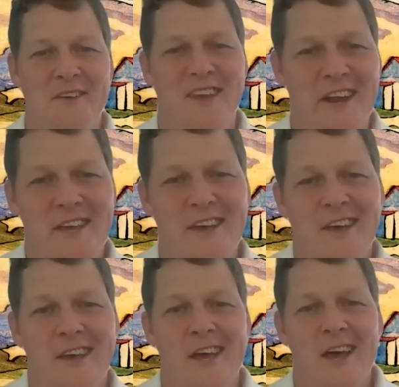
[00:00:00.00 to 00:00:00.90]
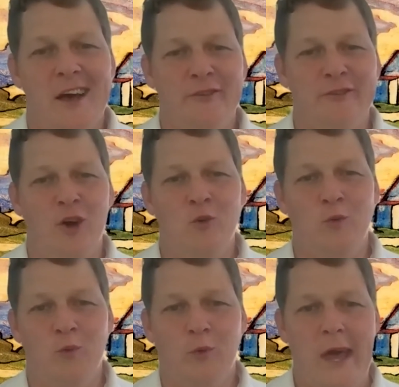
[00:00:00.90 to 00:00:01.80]
Katie.
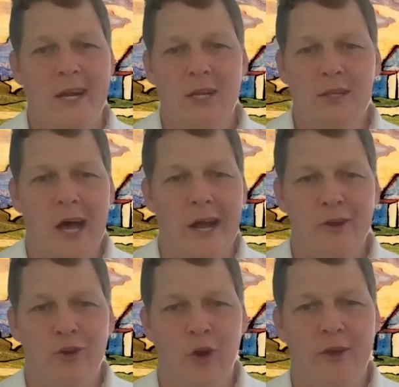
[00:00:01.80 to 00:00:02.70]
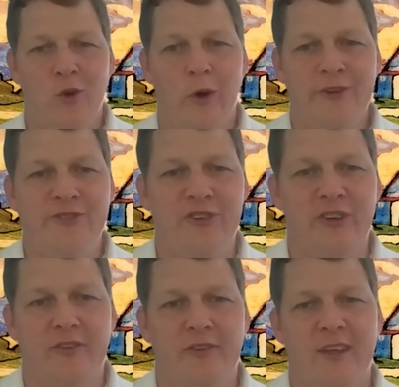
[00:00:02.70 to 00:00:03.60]
So we had a lot of great
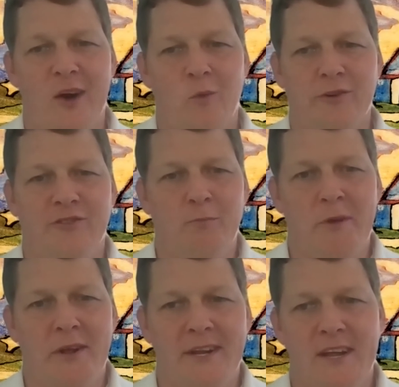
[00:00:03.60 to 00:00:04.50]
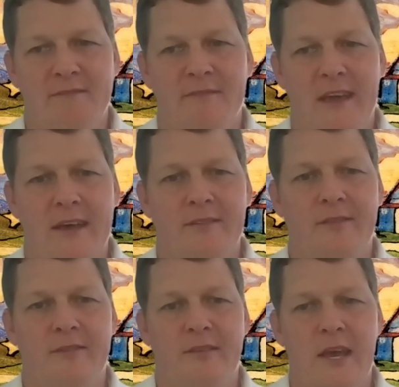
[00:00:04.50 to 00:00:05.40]
questions that were submitted in advance.
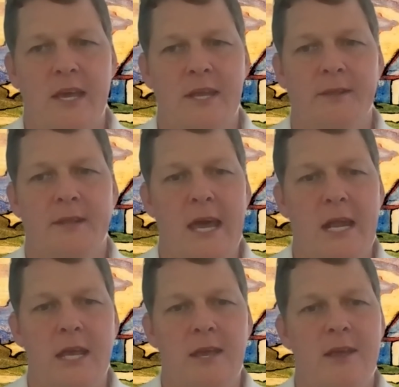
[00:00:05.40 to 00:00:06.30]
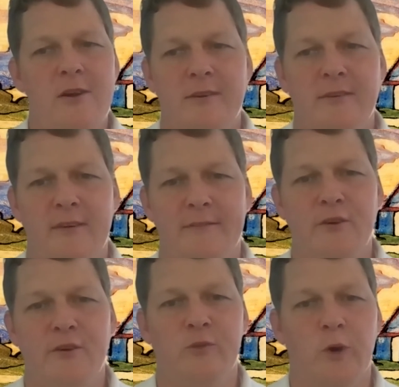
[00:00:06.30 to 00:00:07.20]
And Katie, here is the
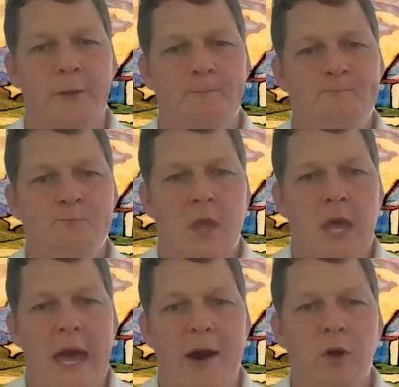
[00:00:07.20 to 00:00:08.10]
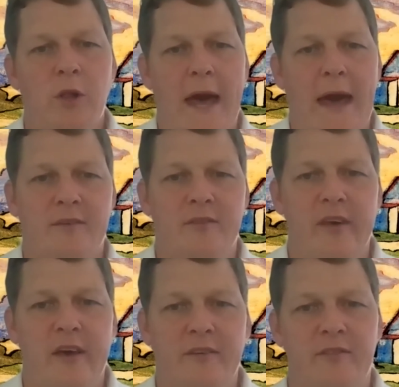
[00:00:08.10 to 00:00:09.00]
first one. How will
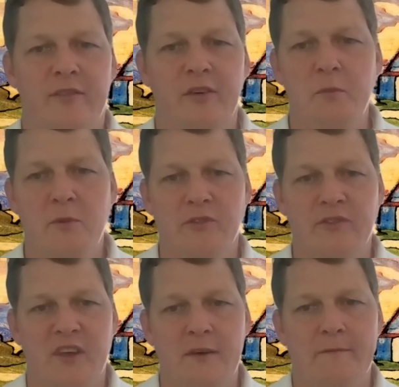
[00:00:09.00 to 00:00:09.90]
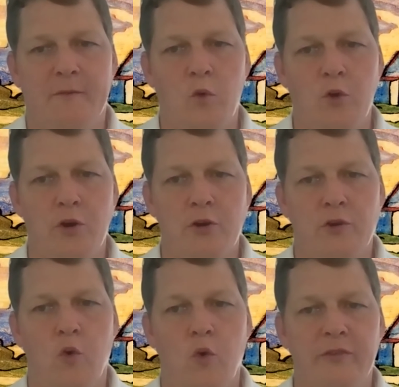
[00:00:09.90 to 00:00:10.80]
access to the museum for
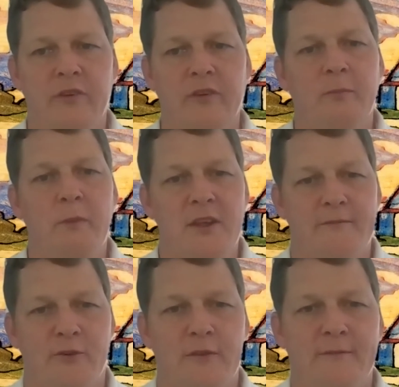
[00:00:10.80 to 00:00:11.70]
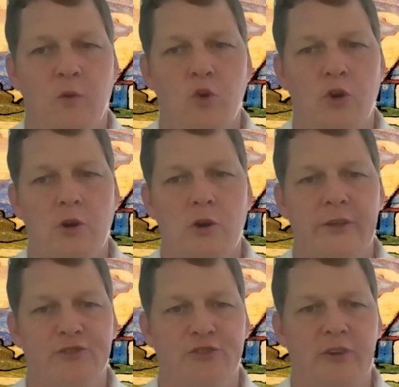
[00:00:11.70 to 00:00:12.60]
courses be different for
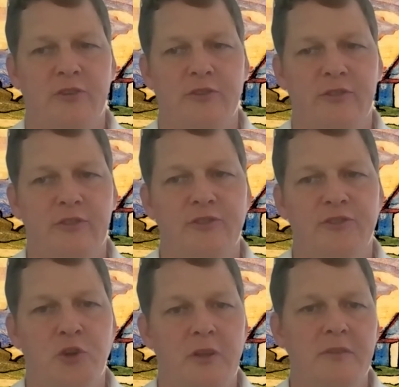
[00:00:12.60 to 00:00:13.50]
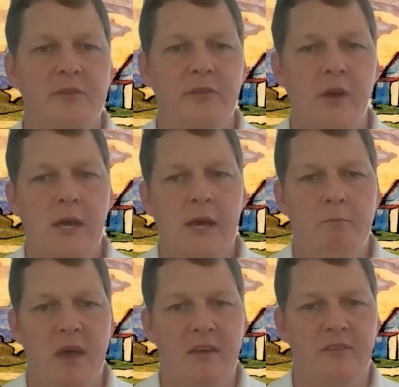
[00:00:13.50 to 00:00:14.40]
instructors and students
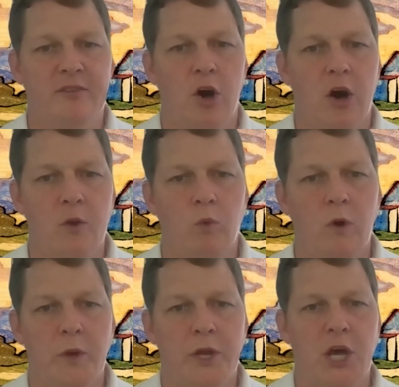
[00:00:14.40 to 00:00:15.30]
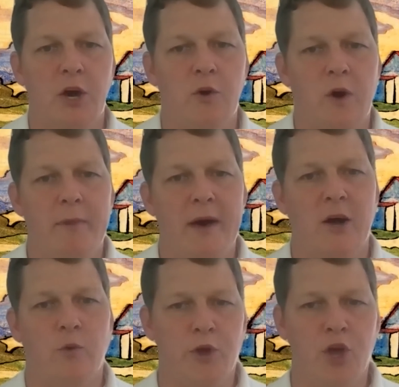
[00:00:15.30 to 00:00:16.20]
based on what we know
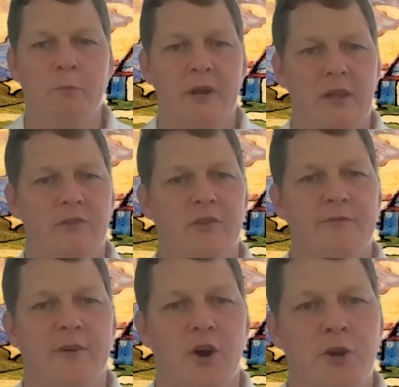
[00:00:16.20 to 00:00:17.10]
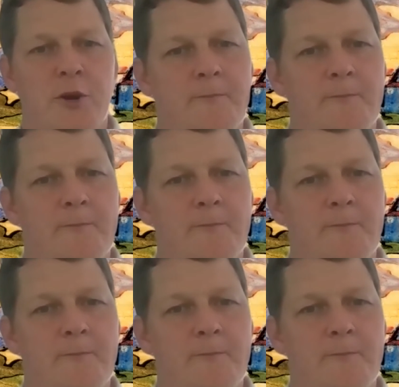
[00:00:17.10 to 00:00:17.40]
about reopening so far?